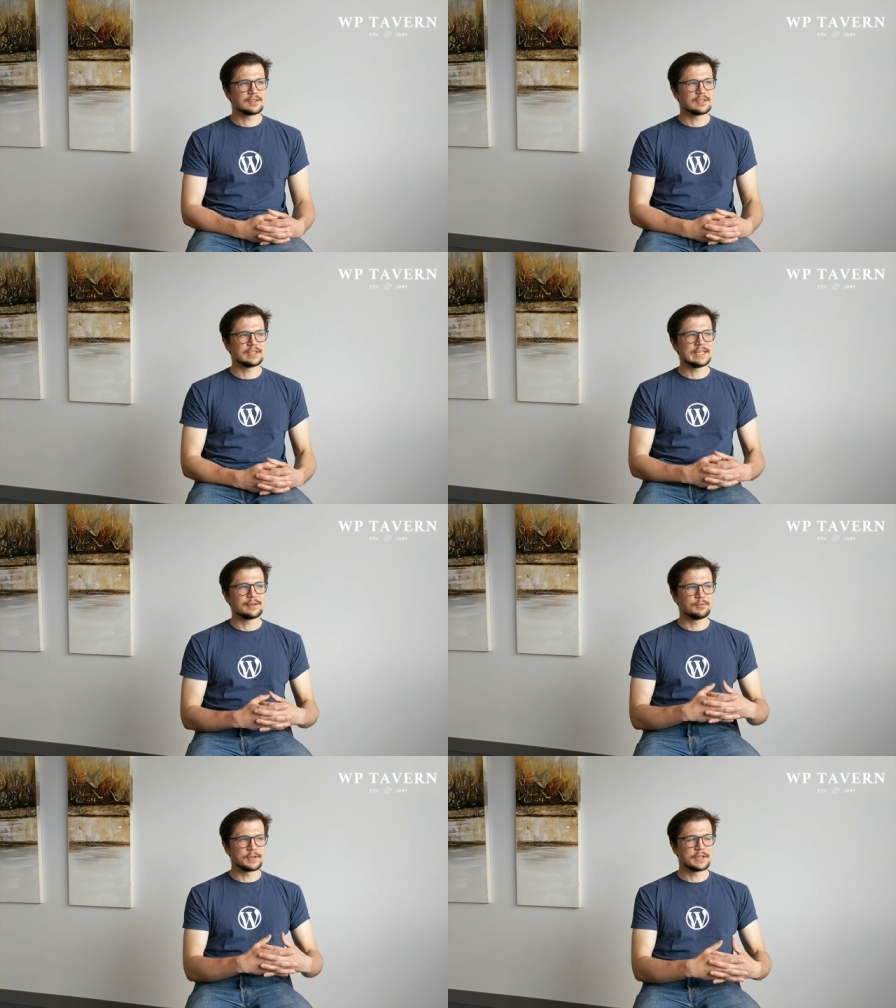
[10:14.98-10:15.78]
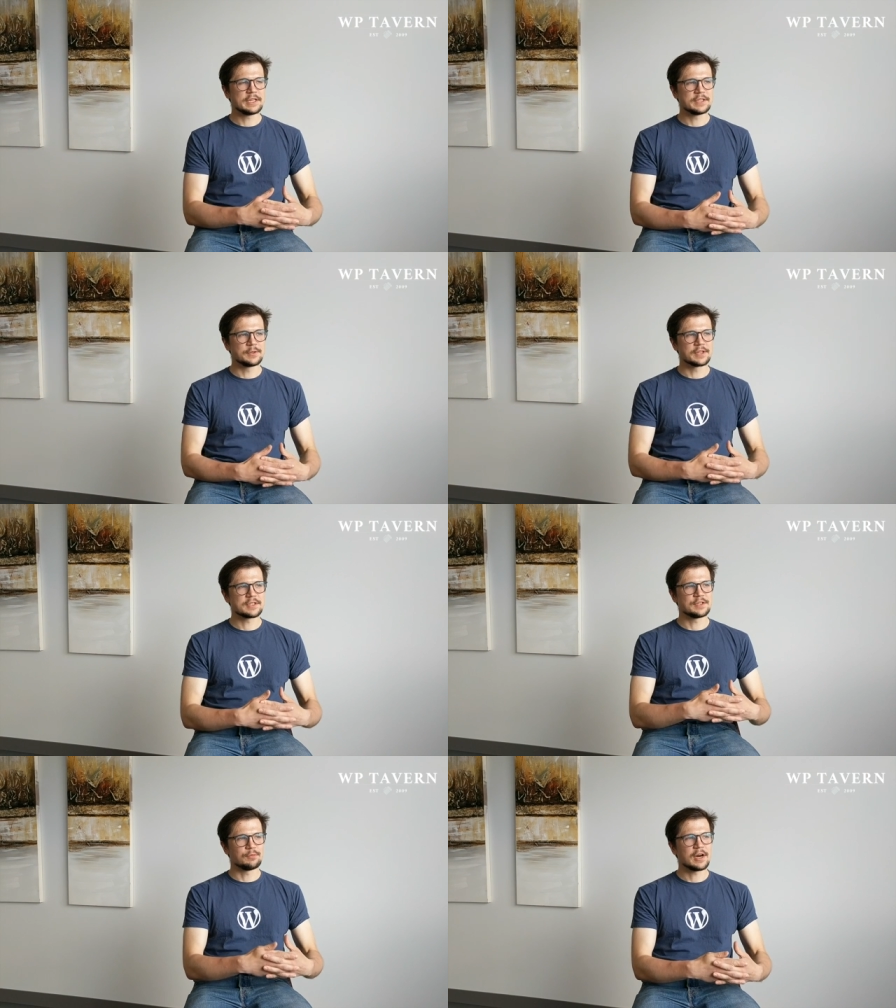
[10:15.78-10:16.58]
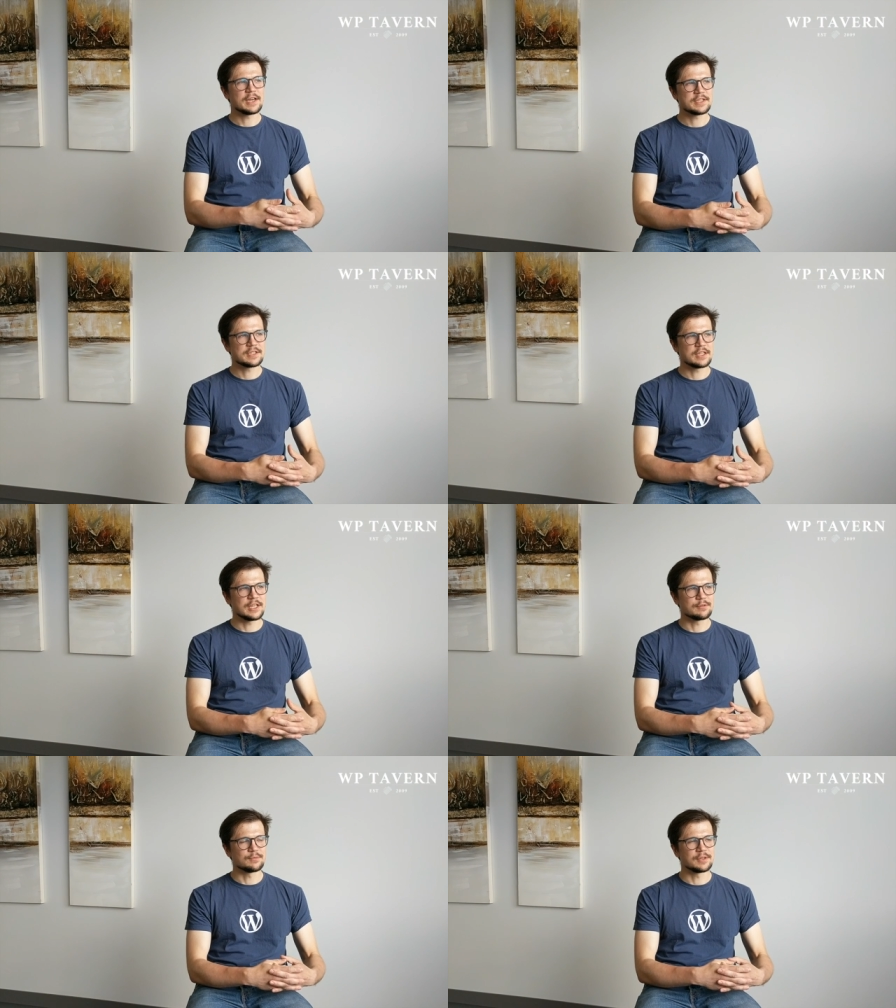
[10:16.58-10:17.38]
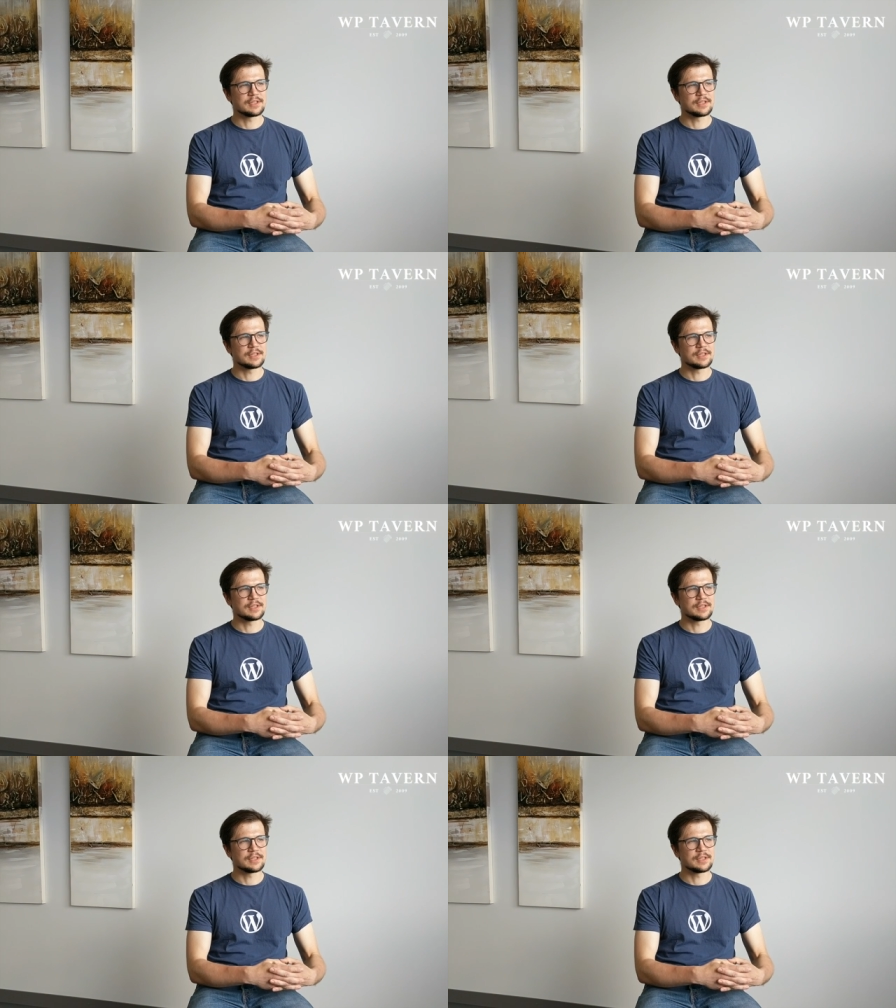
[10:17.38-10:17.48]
the ability to customize themes, but